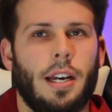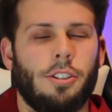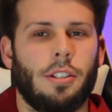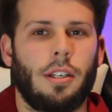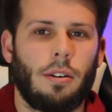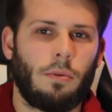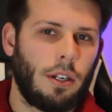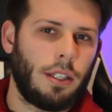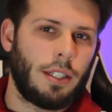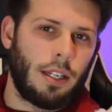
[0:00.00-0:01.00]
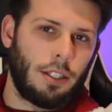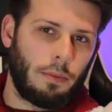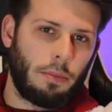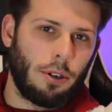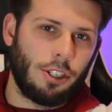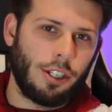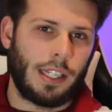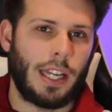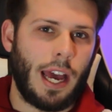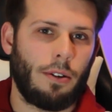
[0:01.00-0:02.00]
naturally going to want to tend to
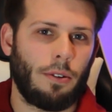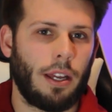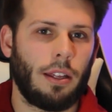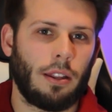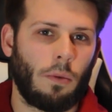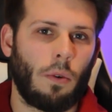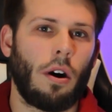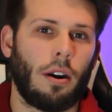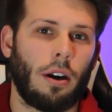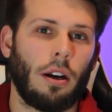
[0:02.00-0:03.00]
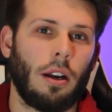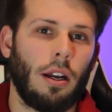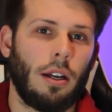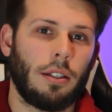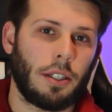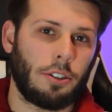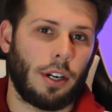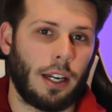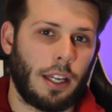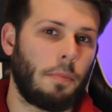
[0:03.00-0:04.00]
push down in the water to
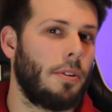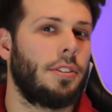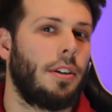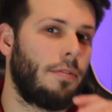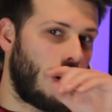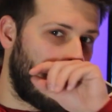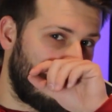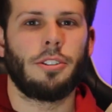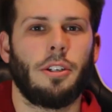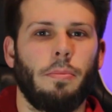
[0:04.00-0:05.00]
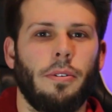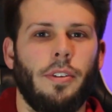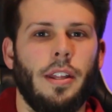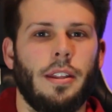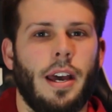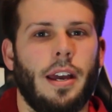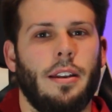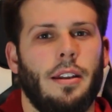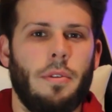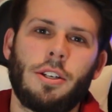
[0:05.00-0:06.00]
try to keep yourself up. So prevent
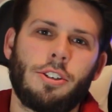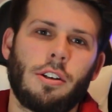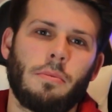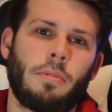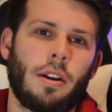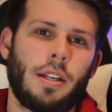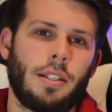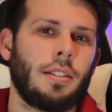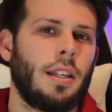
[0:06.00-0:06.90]
that, make sure your body is